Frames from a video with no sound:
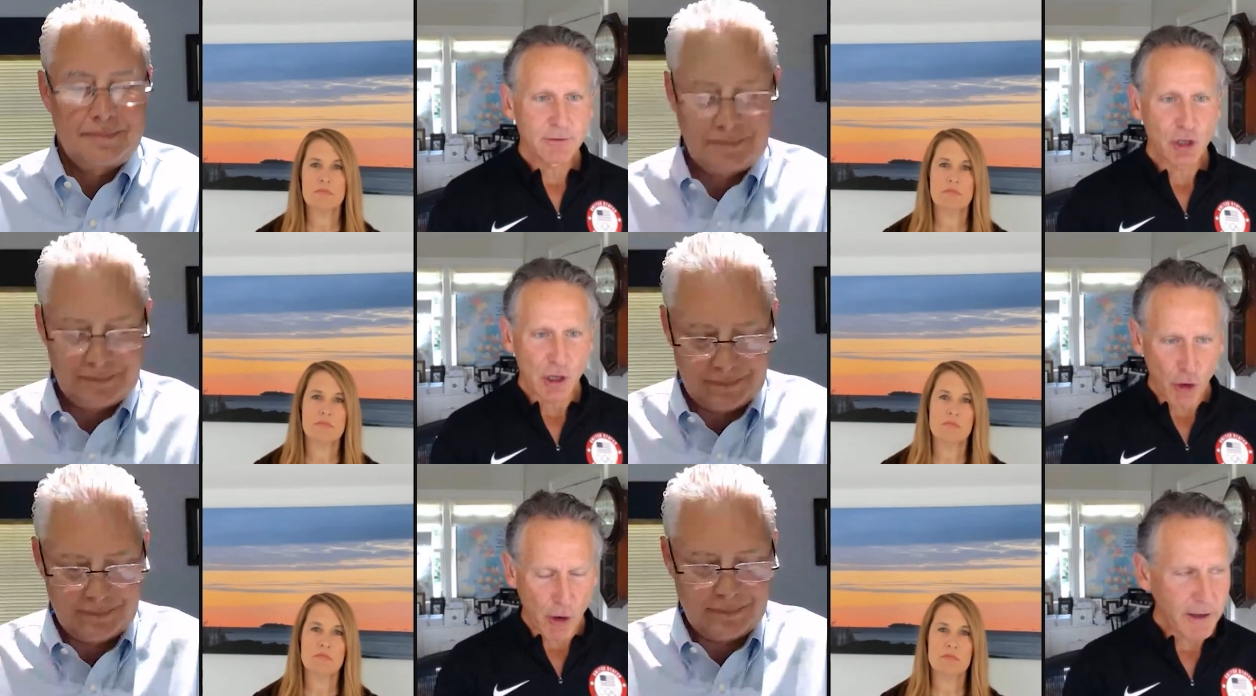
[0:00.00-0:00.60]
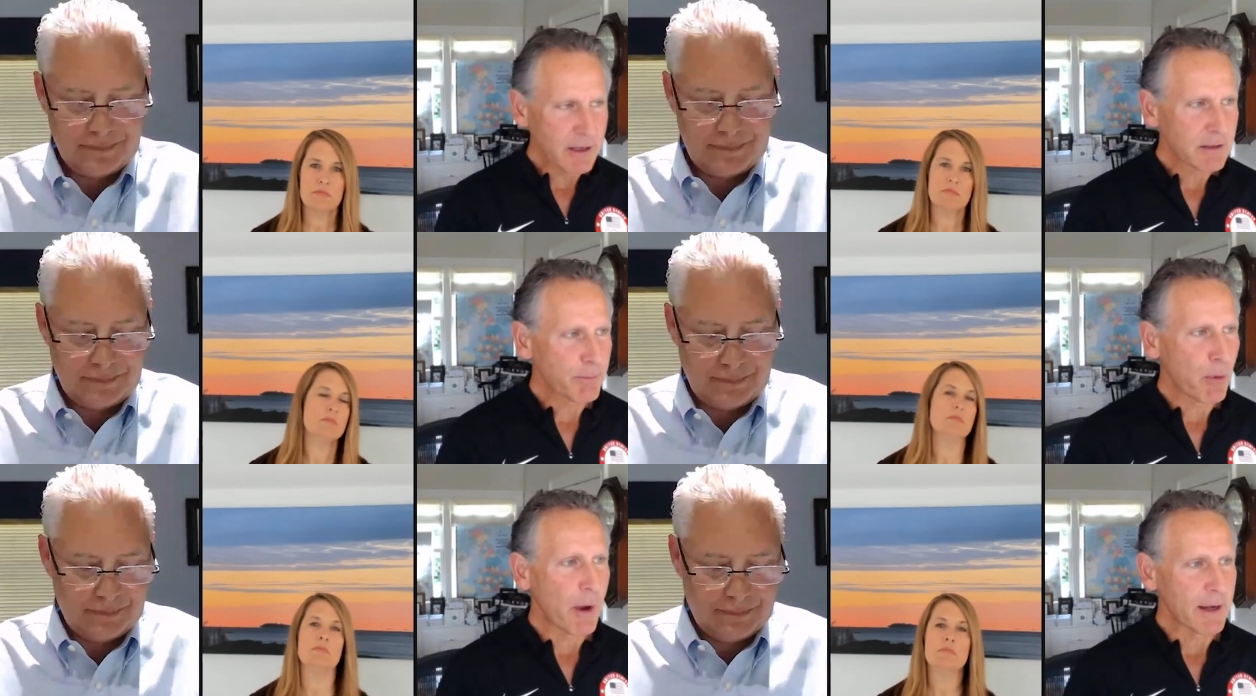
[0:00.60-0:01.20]
Speaker 1: To Darleen's
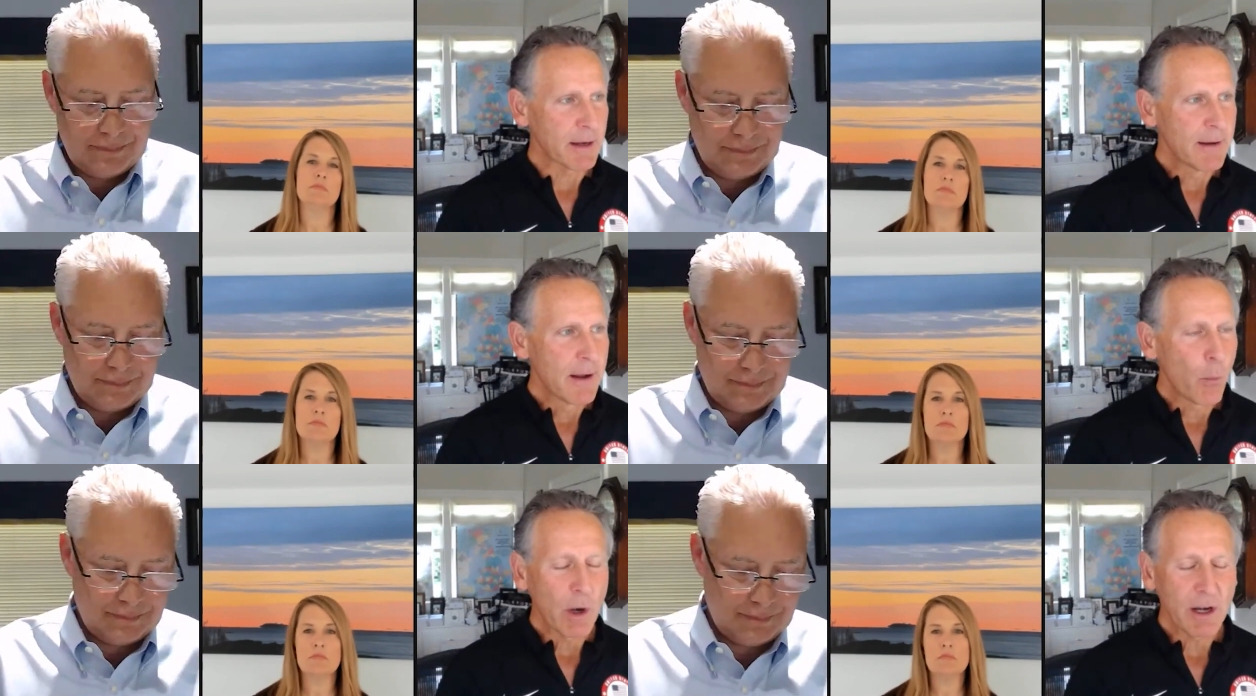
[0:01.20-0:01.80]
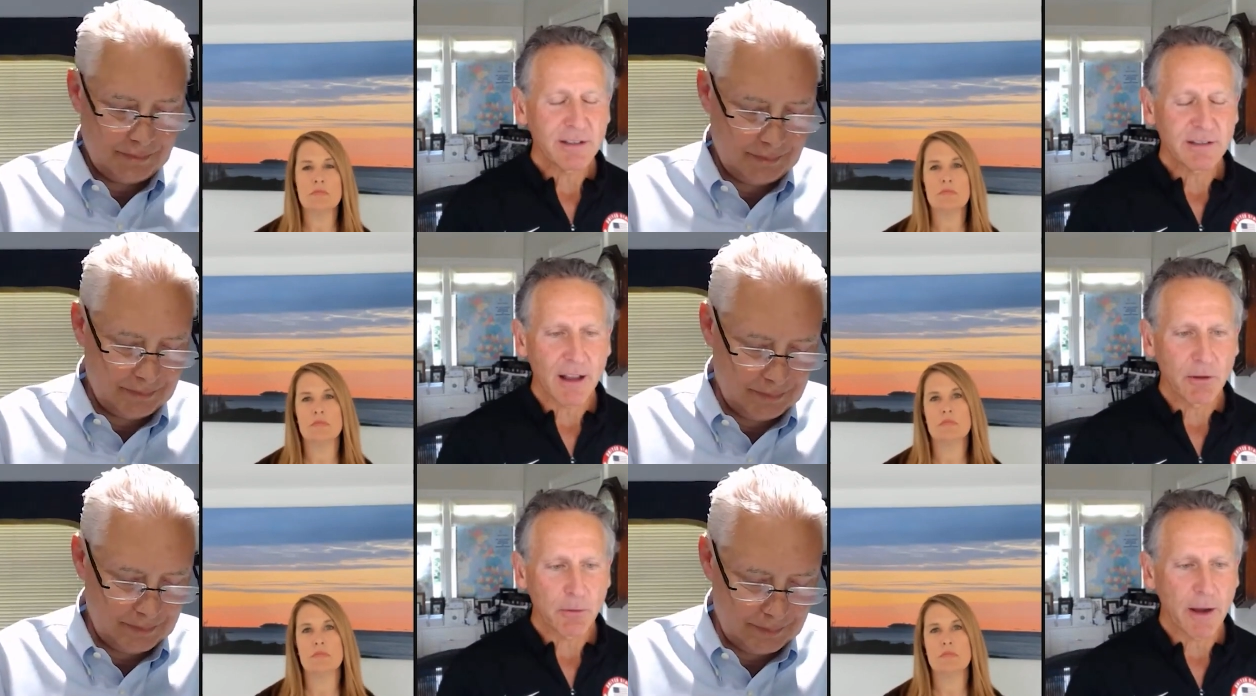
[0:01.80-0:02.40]
point, what
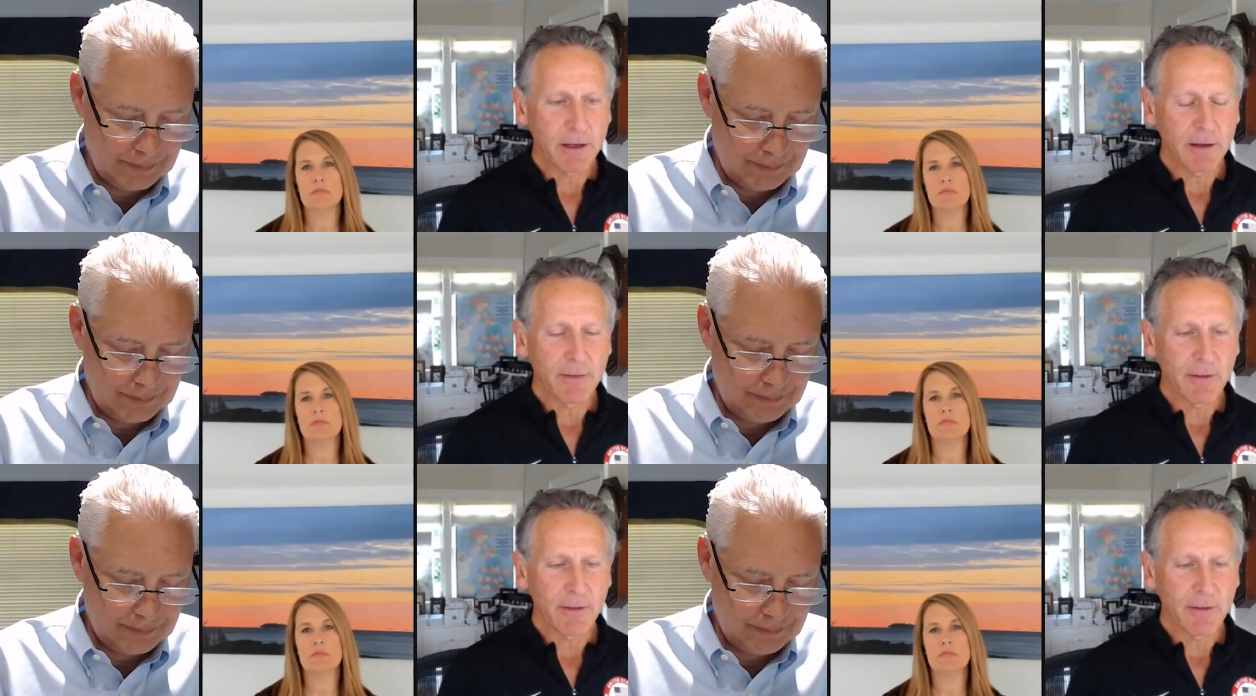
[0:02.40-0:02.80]
accelerated